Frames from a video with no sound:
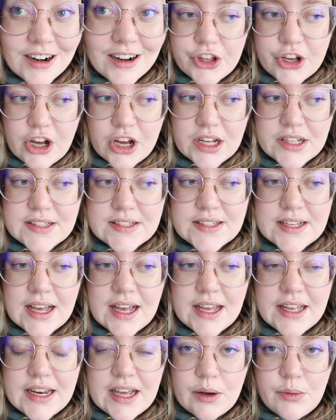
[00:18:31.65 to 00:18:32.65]
For the con
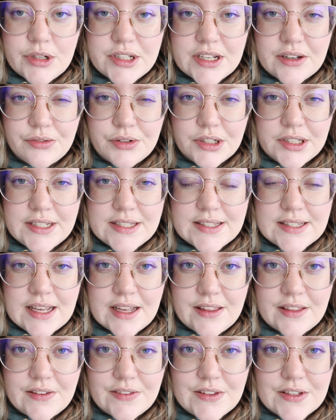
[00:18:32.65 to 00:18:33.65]
side, I would definitely
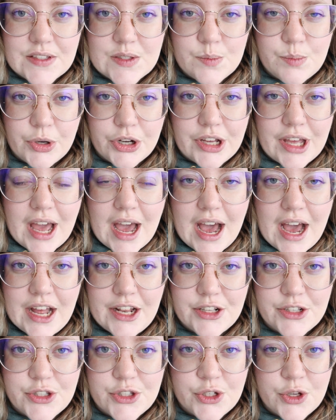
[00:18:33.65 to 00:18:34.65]
say that this book
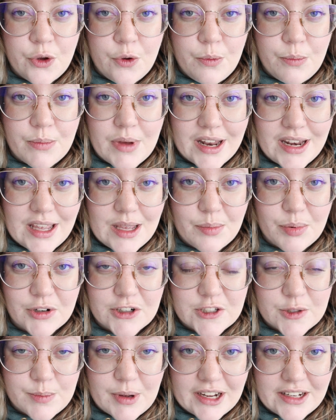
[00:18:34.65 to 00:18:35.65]
had too many
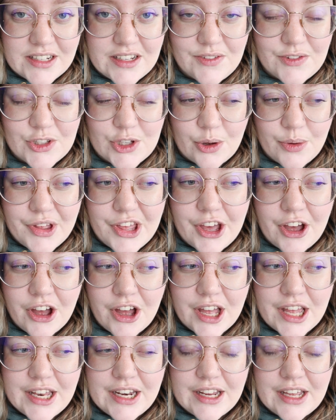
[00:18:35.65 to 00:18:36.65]
perspectives going
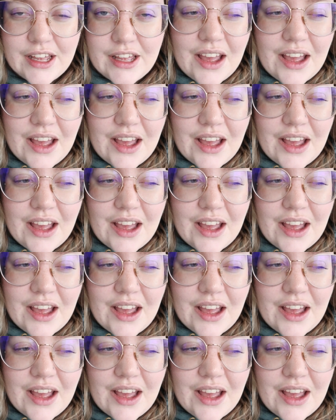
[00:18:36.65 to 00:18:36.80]
on.